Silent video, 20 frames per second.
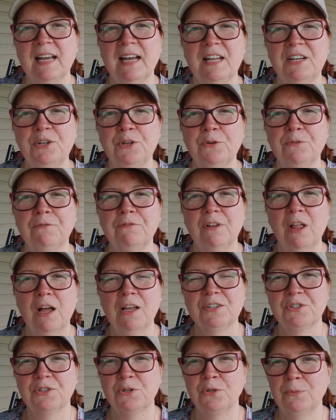a new
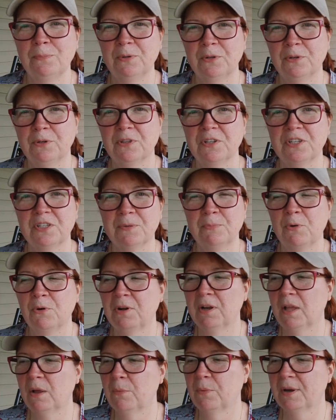Flosstuber this
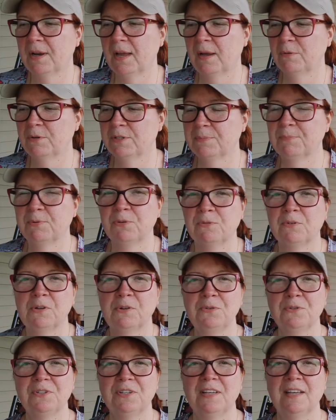morning when I was
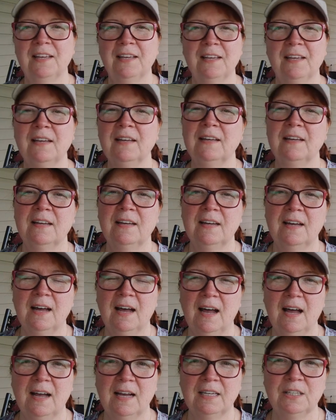perusing
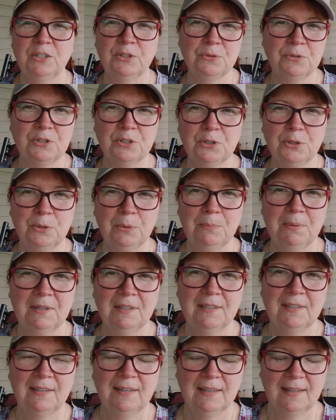YouTube,
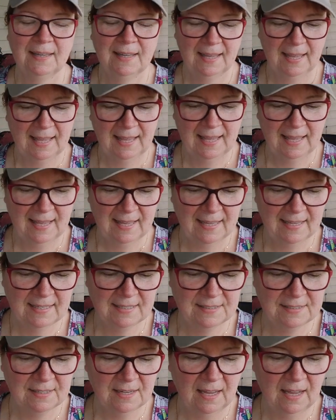
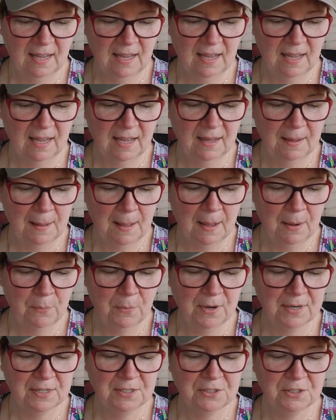and I
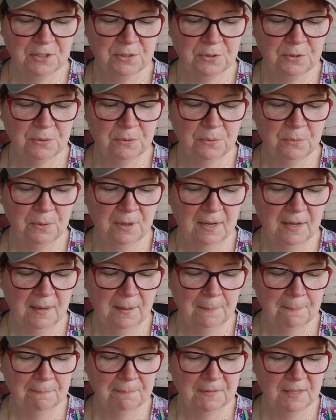wanted to
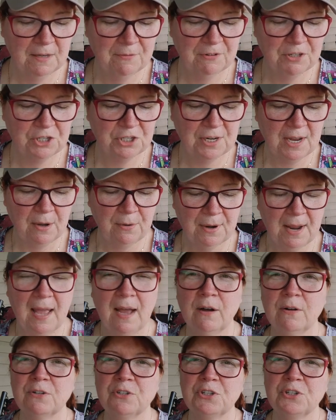give a shout
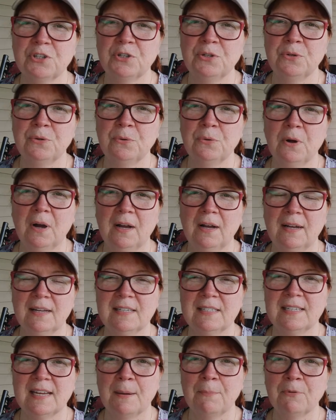out to
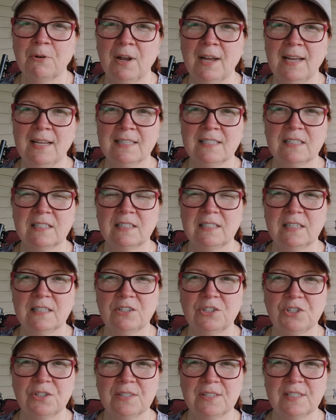Deborah at
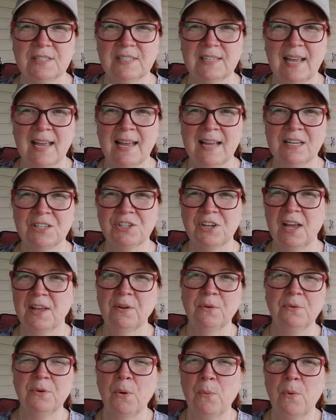Stitch the Stash. I
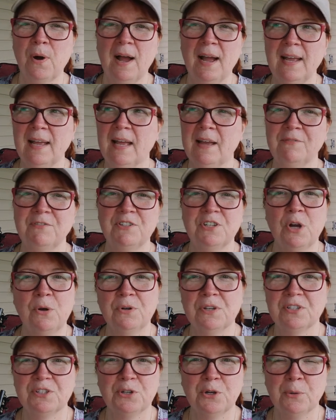don't know why I haven't
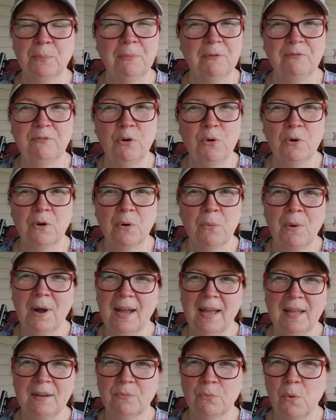noticed her before or why I
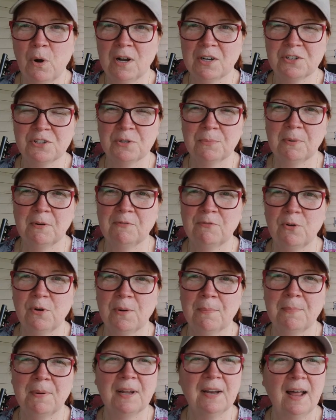hadn't watched her
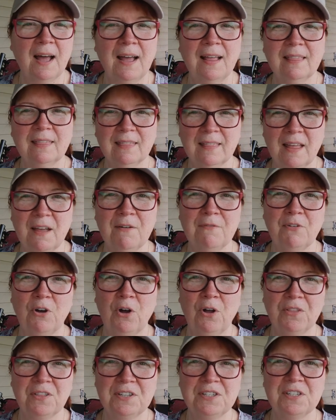before, but I love
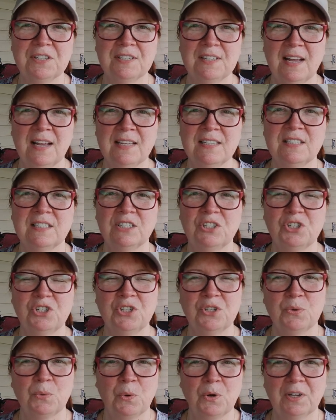all the designs that
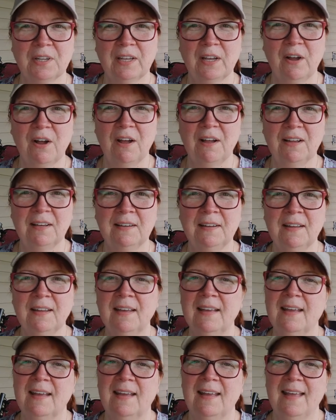she's working on.
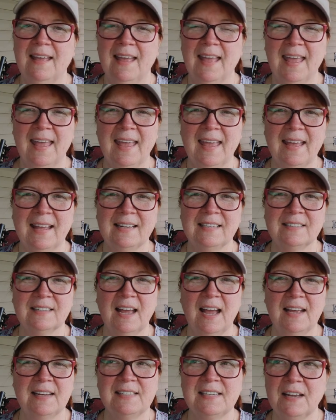And
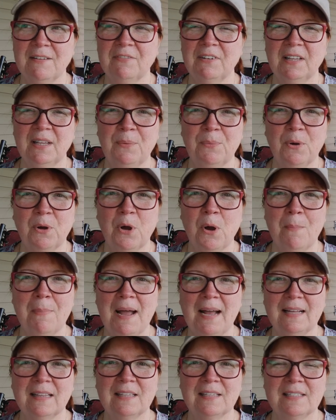I definitely will go
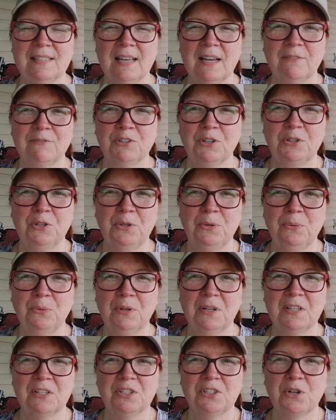back this afternoon
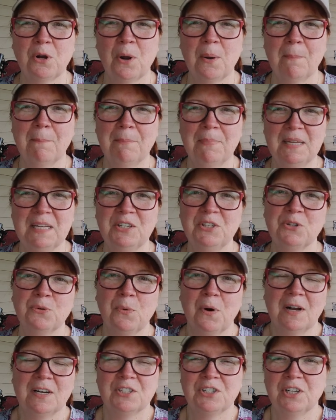and start binge
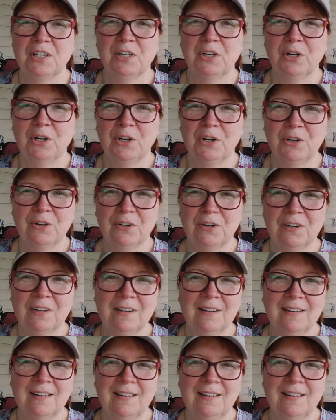watching her.